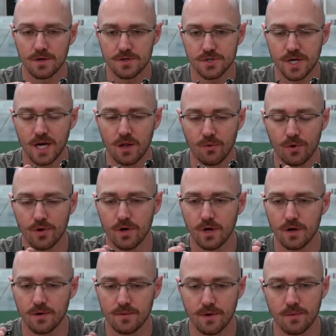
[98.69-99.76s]
shallower
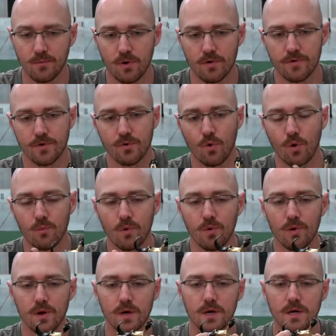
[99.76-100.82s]
hook, you know, more of your
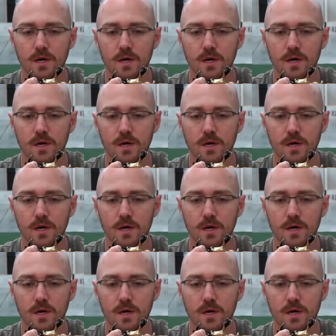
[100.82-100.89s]
normal